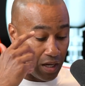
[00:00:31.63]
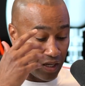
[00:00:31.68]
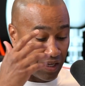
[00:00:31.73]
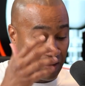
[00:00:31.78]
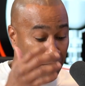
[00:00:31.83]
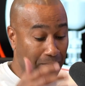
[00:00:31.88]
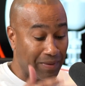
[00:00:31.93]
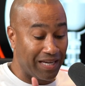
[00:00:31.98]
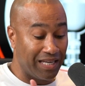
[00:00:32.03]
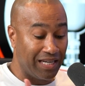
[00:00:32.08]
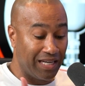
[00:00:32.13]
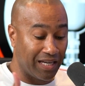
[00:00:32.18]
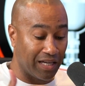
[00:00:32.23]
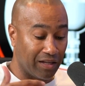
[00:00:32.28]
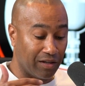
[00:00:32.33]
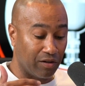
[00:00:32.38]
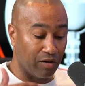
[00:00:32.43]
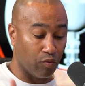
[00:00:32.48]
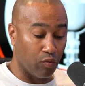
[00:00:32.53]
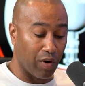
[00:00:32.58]

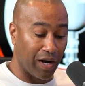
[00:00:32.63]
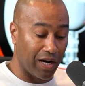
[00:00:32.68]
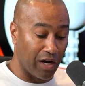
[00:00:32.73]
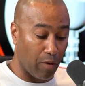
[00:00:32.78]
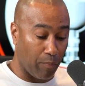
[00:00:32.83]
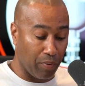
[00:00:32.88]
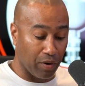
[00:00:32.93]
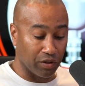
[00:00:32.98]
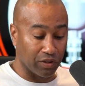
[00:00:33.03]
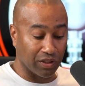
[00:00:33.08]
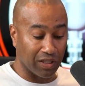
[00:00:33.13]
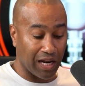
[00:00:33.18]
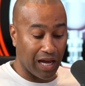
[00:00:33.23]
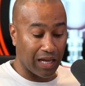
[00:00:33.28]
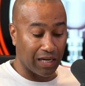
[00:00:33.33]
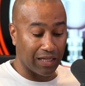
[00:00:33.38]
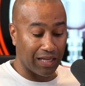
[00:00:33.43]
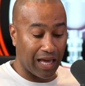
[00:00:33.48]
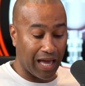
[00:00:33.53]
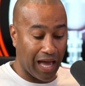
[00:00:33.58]
comedian, radio
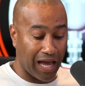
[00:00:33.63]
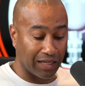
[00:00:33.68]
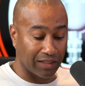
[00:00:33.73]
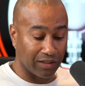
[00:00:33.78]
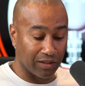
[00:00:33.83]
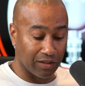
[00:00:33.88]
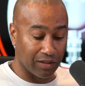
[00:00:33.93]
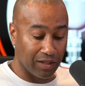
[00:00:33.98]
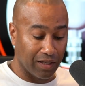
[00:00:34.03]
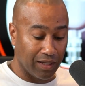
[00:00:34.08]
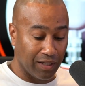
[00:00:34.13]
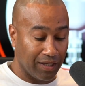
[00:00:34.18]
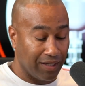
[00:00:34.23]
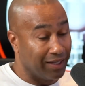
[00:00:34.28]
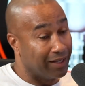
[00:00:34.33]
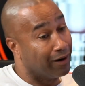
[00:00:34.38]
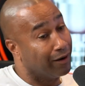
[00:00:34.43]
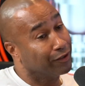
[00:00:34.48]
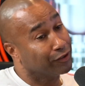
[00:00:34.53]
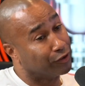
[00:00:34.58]
personality, actor,
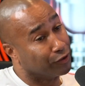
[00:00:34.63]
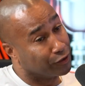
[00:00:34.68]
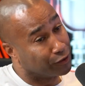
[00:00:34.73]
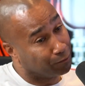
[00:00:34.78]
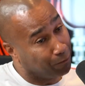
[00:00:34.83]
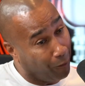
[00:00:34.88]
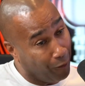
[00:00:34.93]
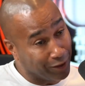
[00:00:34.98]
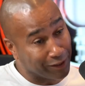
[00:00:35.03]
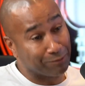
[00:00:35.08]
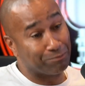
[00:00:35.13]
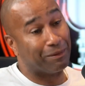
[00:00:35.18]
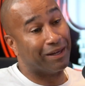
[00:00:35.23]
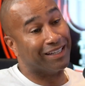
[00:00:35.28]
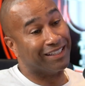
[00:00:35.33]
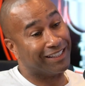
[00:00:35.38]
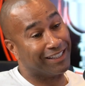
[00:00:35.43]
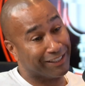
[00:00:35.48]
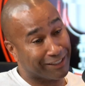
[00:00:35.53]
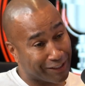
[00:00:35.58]
and also sports
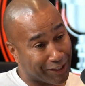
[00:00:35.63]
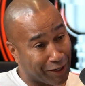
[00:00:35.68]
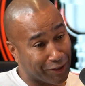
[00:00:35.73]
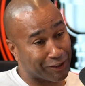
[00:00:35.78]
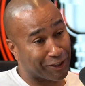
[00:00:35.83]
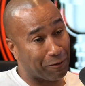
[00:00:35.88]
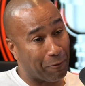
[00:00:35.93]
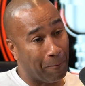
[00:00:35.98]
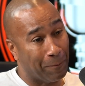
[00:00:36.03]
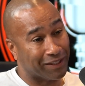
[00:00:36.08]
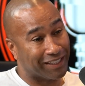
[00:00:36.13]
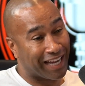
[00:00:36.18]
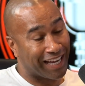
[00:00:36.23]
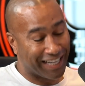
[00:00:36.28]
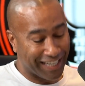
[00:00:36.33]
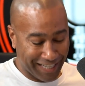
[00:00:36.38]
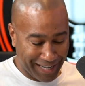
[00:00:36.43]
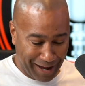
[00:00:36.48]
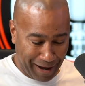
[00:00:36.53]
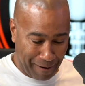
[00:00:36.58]
betting consultant. We'll put that
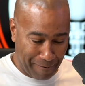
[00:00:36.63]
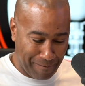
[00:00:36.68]
in there.